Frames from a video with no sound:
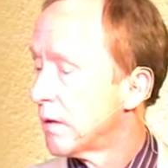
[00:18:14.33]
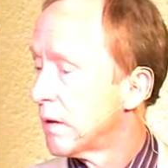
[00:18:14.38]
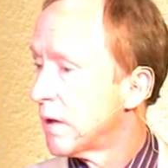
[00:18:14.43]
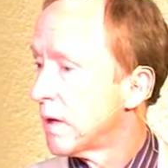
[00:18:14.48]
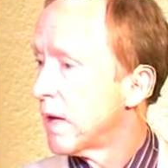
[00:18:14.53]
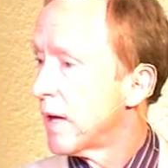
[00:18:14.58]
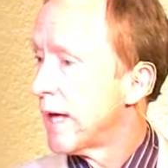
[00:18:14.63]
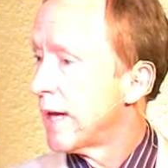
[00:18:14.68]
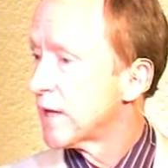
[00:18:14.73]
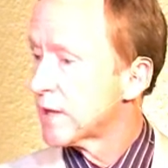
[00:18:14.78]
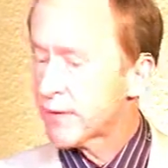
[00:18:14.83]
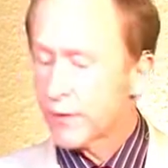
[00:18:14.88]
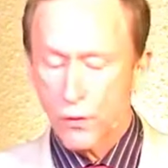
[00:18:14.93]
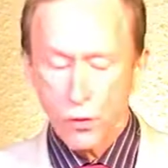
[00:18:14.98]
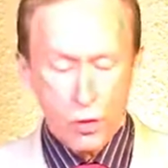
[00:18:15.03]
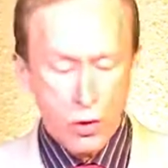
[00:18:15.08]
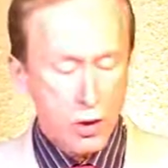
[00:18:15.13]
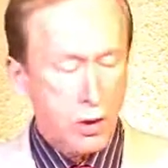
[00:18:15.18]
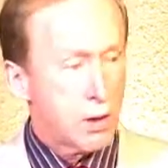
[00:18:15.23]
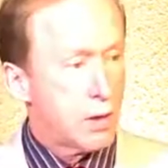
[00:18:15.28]
And it's
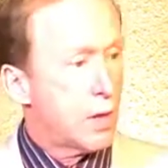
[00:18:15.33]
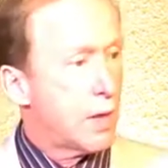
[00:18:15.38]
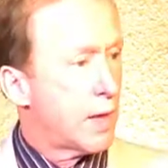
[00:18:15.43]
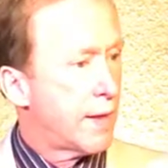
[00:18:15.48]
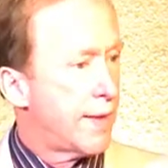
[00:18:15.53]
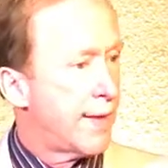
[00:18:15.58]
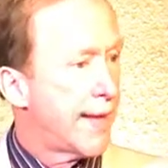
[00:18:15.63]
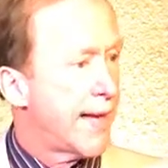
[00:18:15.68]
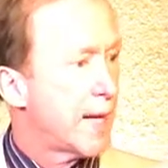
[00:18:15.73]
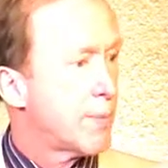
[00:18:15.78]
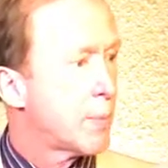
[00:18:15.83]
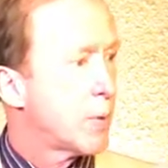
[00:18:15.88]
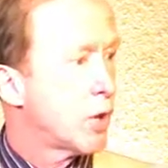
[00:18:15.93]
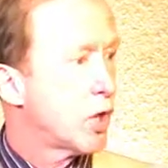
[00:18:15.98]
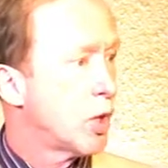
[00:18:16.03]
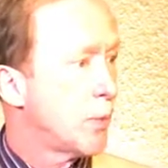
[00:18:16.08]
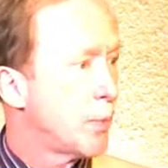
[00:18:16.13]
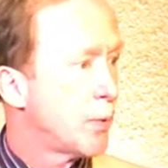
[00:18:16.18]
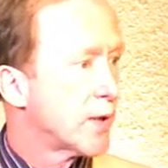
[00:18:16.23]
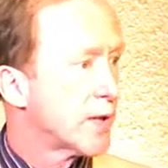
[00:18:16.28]
for that
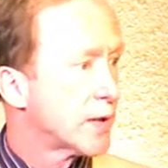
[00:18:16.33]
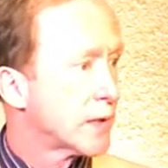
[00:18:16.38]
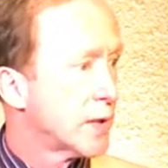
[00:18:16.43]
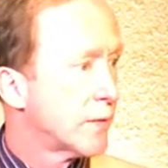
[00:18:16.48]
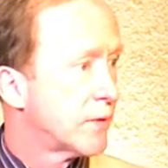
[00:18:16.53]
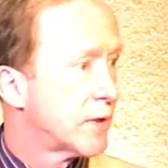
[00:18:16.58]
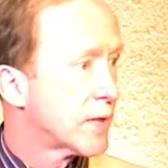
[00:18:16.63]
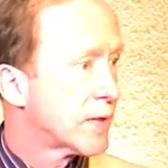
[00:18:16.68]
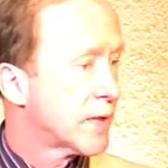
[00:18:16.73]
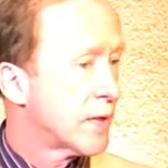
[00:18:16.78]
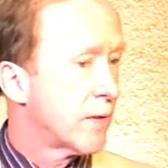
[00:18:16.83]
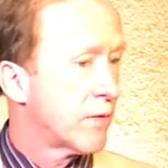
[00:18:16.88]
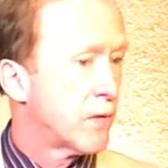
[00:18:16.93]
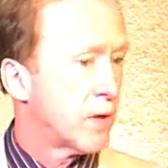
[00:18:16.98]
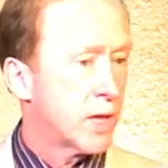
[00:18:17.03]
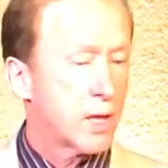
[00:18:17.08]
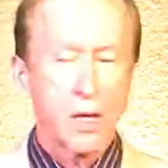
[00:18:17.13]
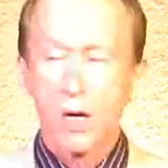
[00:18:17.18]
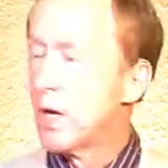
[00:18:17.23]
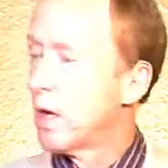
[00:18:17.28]
purpose of discovering
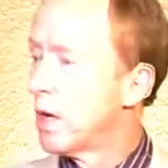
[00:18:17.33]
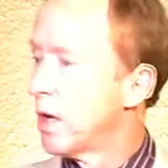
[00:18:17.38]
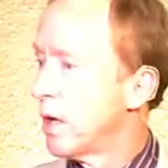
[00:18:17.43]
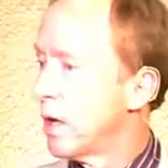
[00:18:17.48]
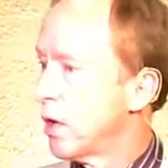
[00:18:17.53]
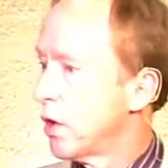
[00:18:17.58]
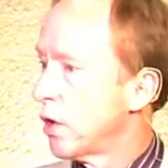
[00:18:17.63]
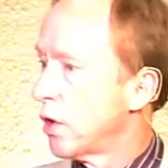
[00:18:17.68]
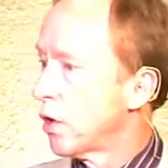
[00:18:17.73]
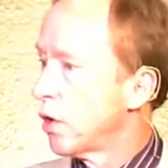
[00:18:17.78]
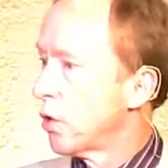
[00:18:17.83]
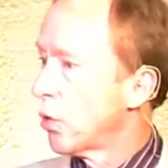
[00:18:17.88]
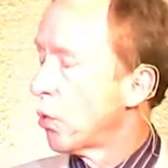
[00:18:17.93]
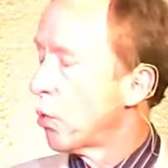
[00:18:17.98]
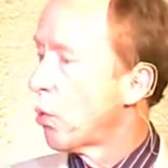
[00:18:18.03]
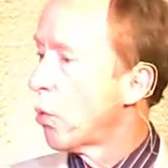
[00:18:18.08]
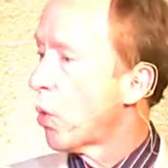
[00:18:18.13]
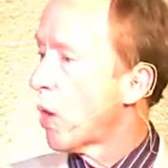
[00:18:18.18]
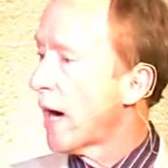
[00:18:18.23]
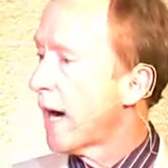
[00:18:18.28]

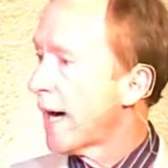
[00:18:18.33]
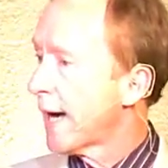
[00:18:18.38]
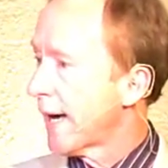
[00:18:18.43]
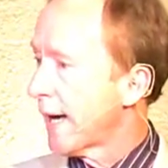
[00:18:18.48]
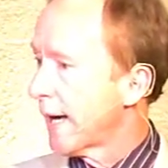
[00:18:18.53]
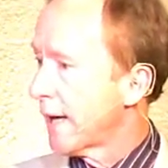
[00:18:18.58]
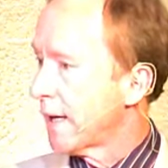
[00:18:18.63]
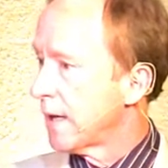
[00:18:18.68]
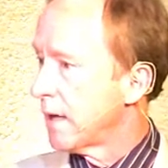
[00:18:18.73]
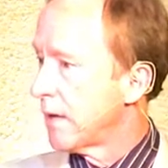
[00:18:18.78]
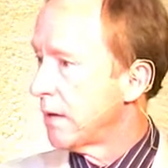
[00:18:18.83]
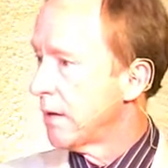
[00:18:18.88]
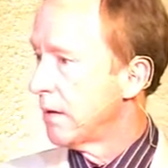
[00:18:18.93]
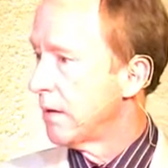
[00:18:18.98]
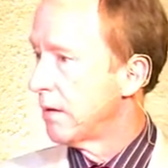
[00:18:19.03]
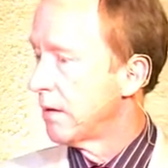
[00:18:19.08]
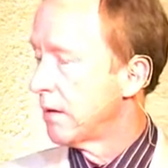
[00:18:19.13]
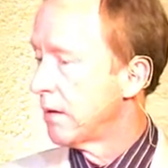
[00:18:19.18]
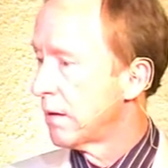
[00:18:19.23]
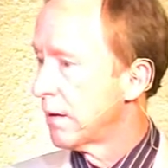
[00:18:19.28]
why,
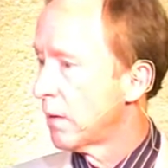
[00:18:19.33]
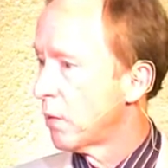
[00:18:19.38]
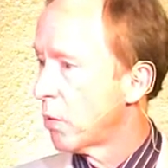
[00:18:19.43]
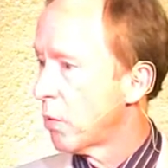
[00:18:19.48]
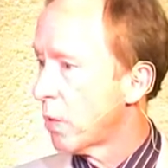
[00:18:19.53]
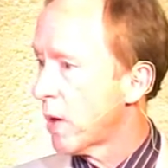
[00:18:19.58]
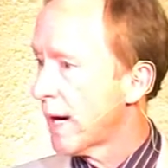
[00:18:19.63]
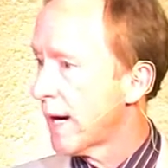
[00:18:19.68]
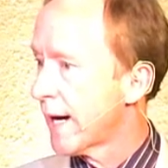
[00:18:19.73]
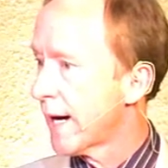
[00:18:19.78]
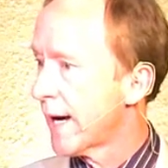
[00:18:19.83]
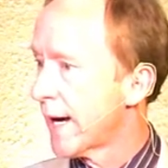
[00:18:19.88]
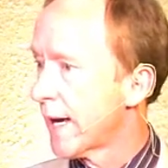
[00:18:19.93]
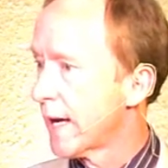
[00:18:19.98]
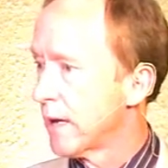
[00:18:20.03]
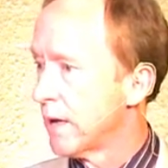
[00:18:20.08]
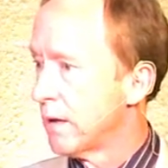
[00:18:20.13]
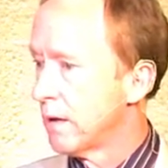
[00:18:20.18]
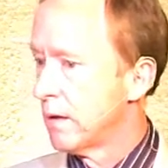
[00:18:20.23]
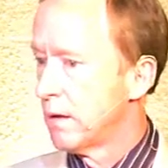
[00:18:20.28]
the why
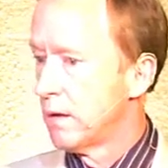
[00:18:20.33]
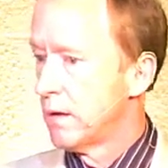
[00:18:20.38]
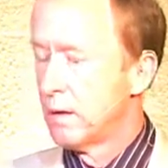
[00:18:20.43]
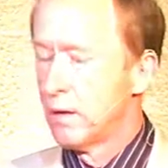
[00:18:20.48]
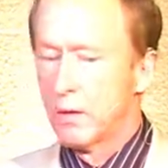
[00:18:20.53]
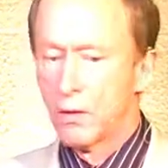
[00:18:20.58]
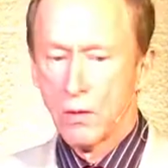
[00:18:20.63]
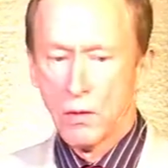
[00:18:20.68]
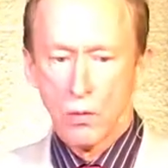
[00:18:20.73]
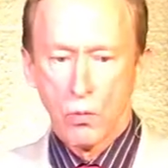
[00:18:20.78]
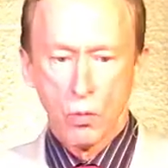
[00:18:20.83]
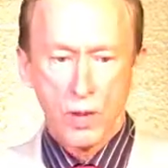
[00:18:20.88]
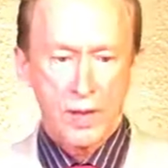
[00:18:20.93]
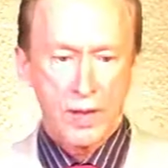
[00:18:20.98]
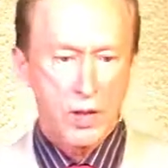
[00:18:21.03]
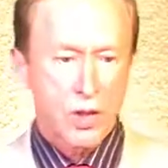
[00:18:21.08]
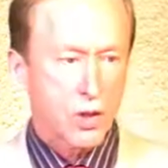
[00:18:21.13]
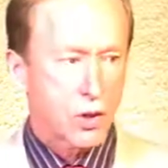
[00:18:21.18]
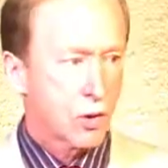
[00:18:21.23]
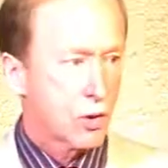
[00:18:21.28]
what is
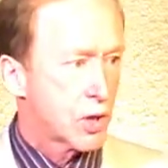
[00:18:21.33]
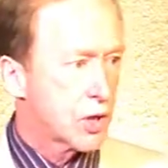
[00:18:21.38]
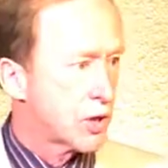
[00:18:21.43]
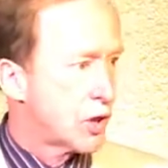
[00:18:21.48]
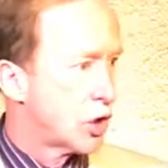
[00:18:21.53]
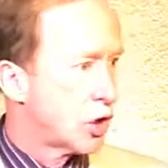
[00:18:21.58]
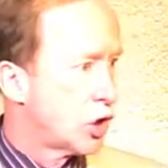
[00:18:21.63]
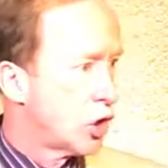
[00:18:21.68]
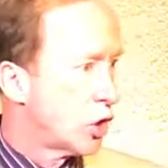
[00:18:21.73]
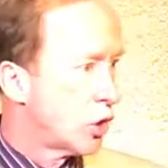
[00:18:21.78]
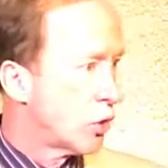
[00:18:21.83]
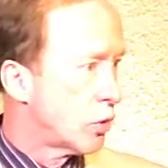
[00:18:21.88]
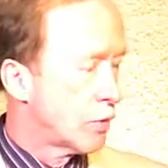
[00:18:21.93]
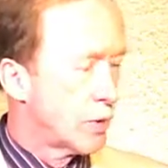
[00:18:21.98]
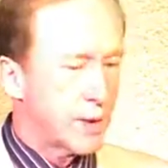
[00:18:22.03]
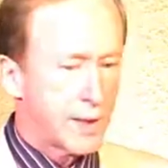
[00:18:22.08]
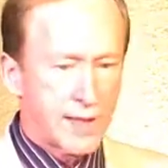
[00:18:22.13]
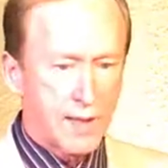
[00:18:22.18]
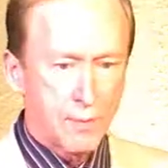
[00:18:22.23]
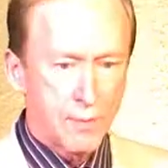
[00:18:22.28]
yours to do
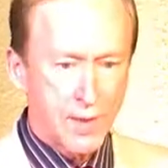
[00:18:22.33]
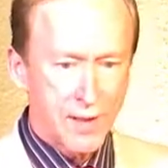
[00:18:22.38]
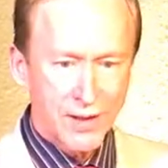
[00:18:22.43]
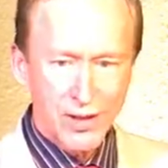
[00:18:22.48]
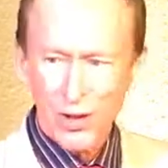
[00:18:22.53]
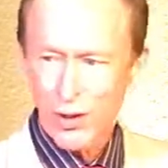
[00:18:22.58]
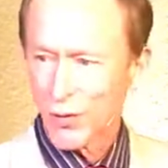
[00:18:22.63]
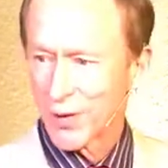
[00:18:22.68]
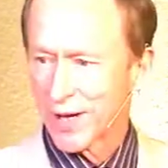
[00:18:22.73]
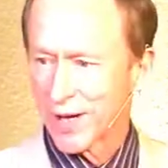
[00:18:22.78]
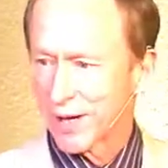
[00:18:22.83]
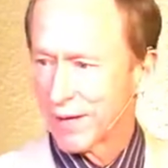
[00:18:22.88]
in ministry?